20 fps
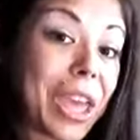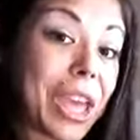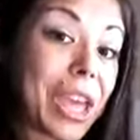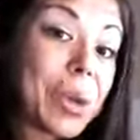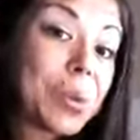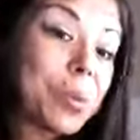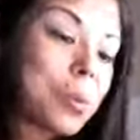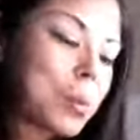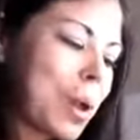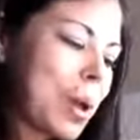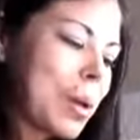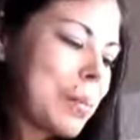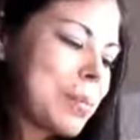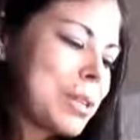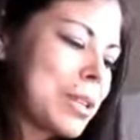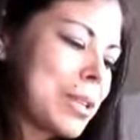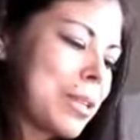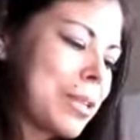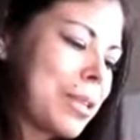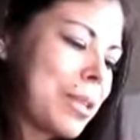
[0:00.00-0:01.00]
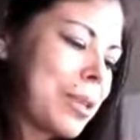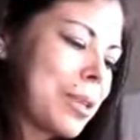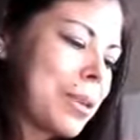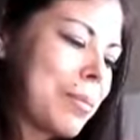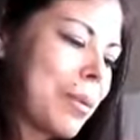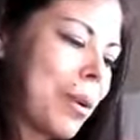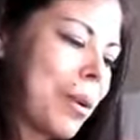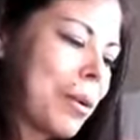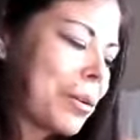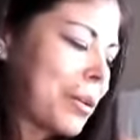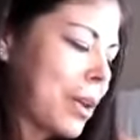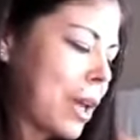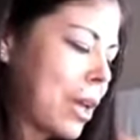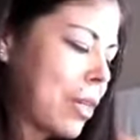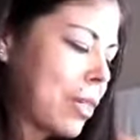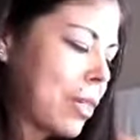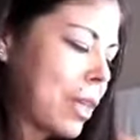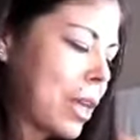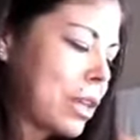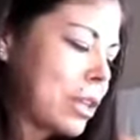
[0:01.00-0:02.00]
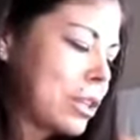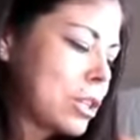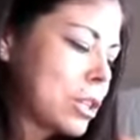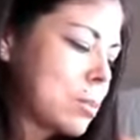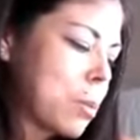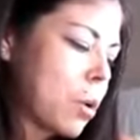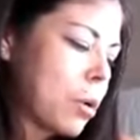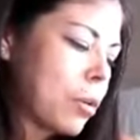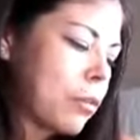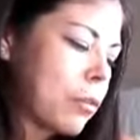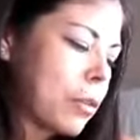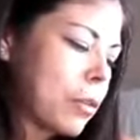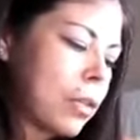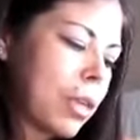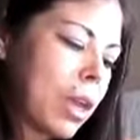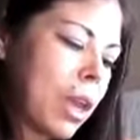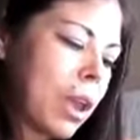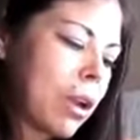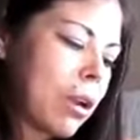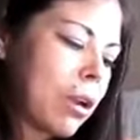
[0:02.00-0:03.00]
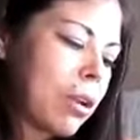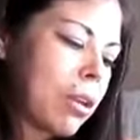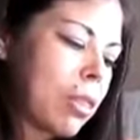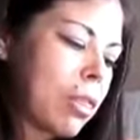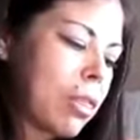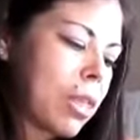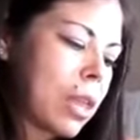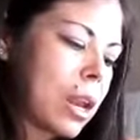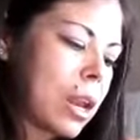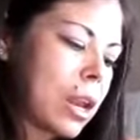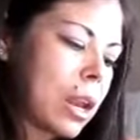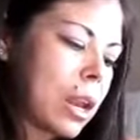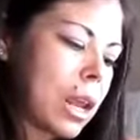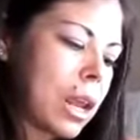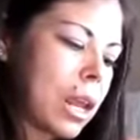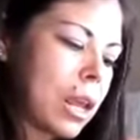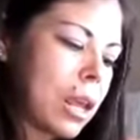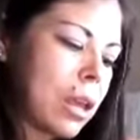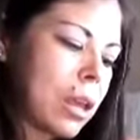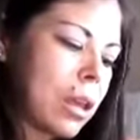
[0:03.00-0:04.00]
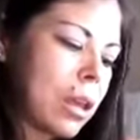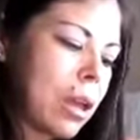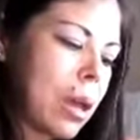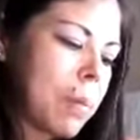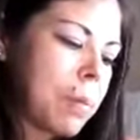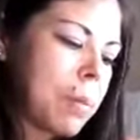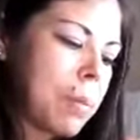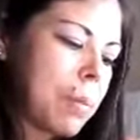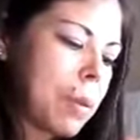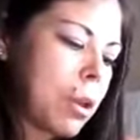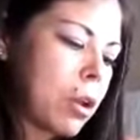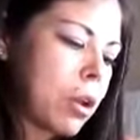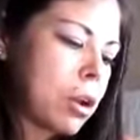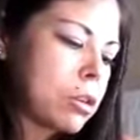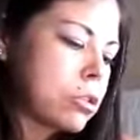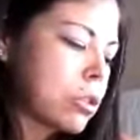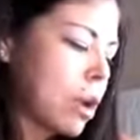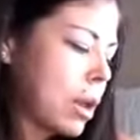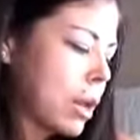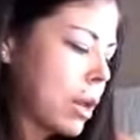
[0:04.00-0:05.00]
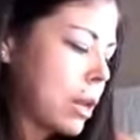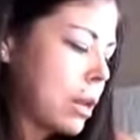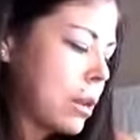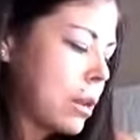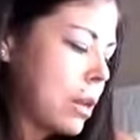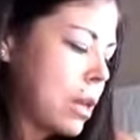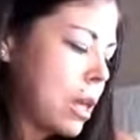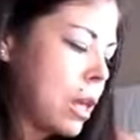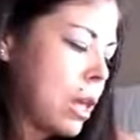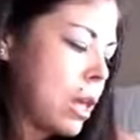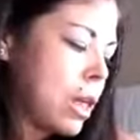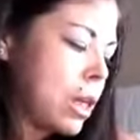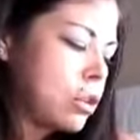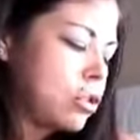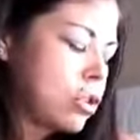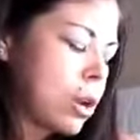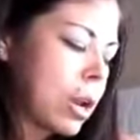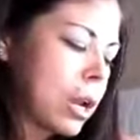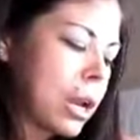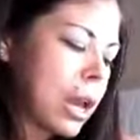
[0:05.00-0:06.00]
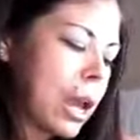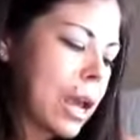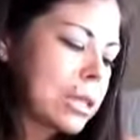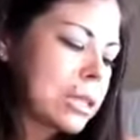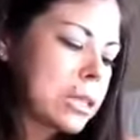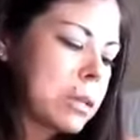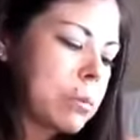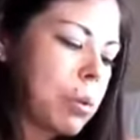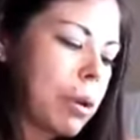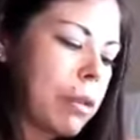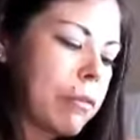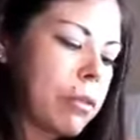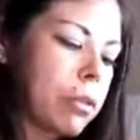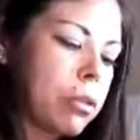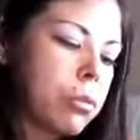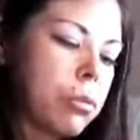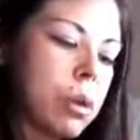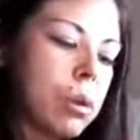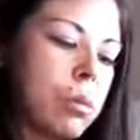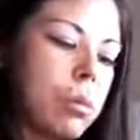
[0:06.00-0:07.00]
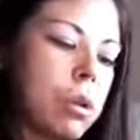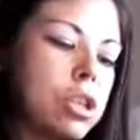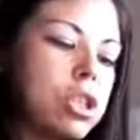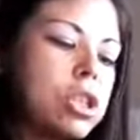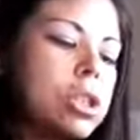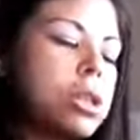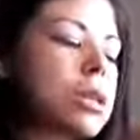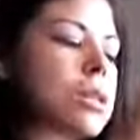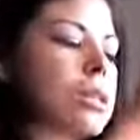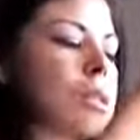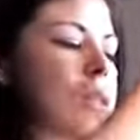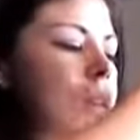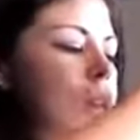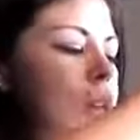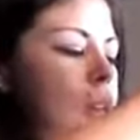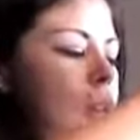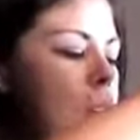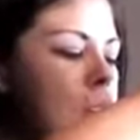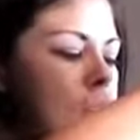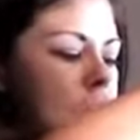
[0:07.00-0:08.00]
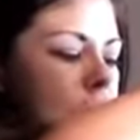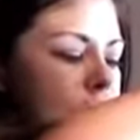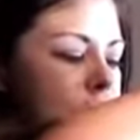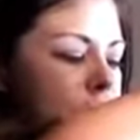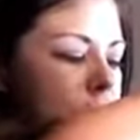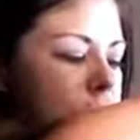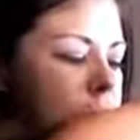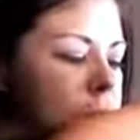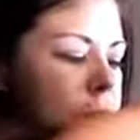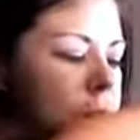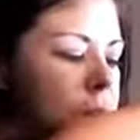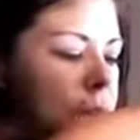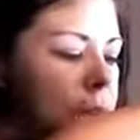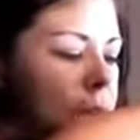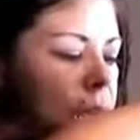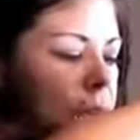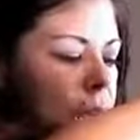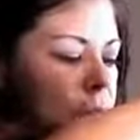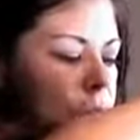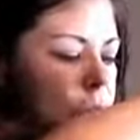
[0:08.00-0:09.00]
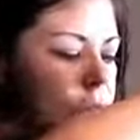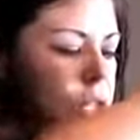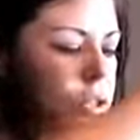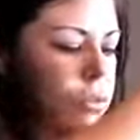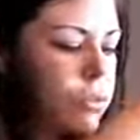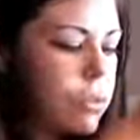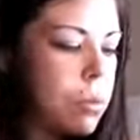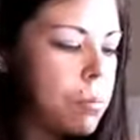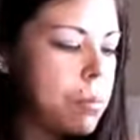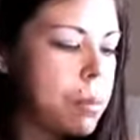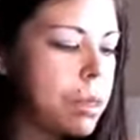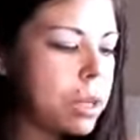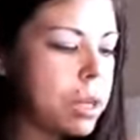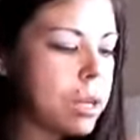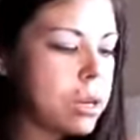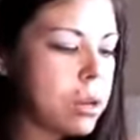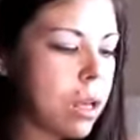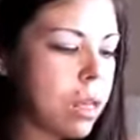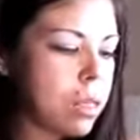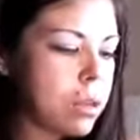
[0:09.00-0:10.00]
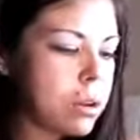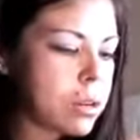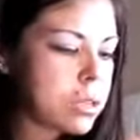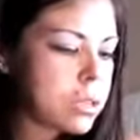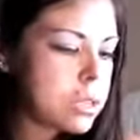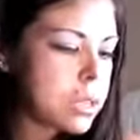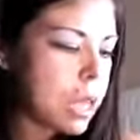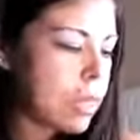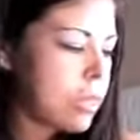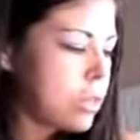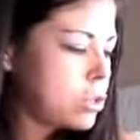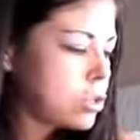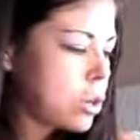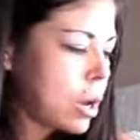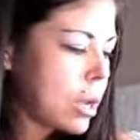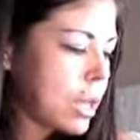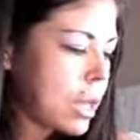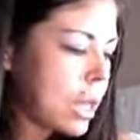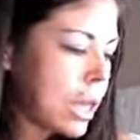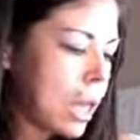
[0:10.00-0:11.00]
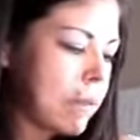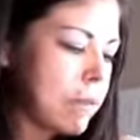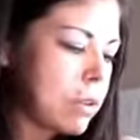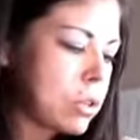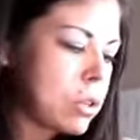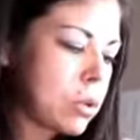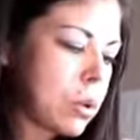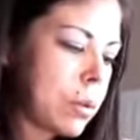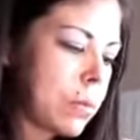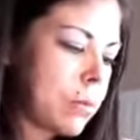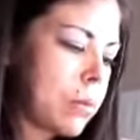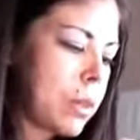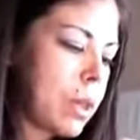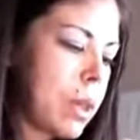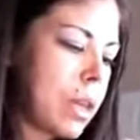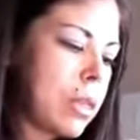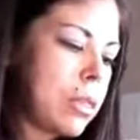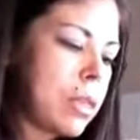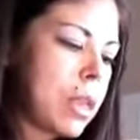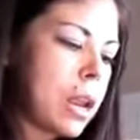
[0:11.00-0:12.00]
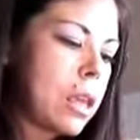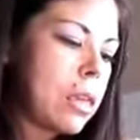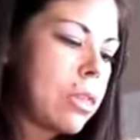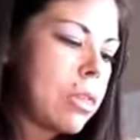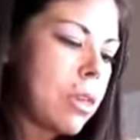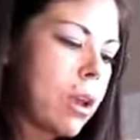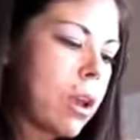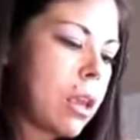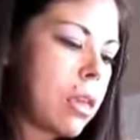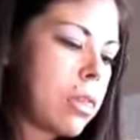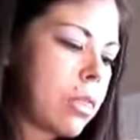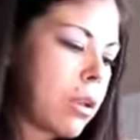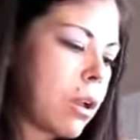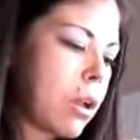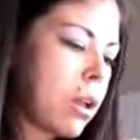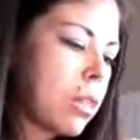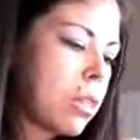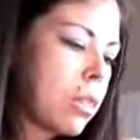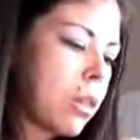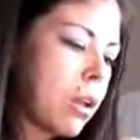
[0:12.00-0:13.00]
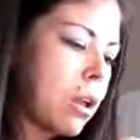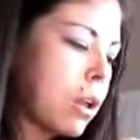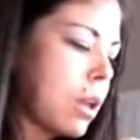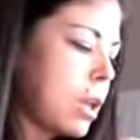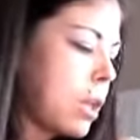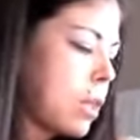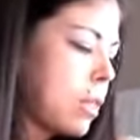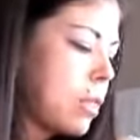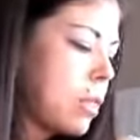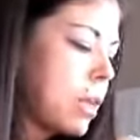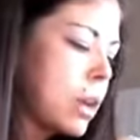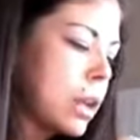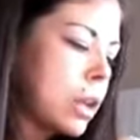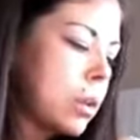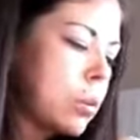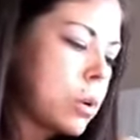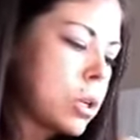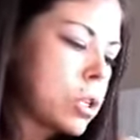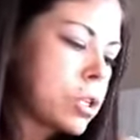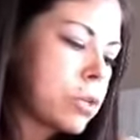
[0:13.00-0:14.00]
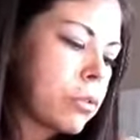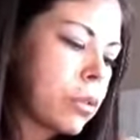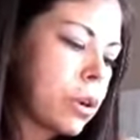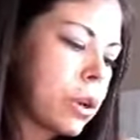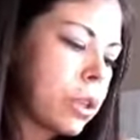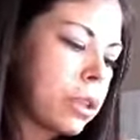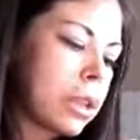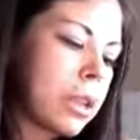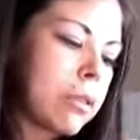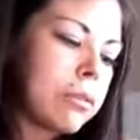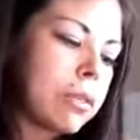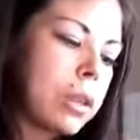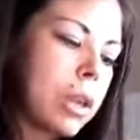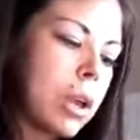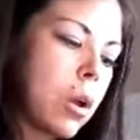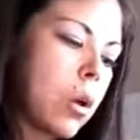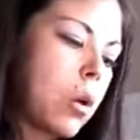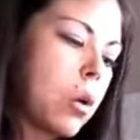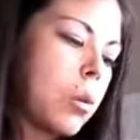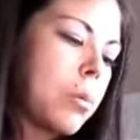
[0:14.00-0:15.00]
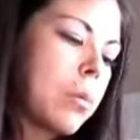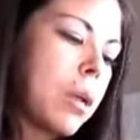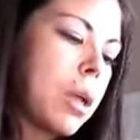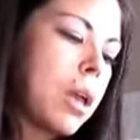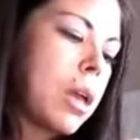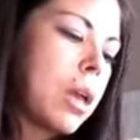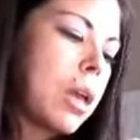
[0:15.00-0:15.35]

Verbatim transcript: He rubbed the bottle and then smoke filled the air. Then up appeared a dragon. The dragon asked the boy for three wishes. The first day he wished for a million dollars, and the dragon gave it to him. Then he thought and thought and thought, and then he wished for a lovely home,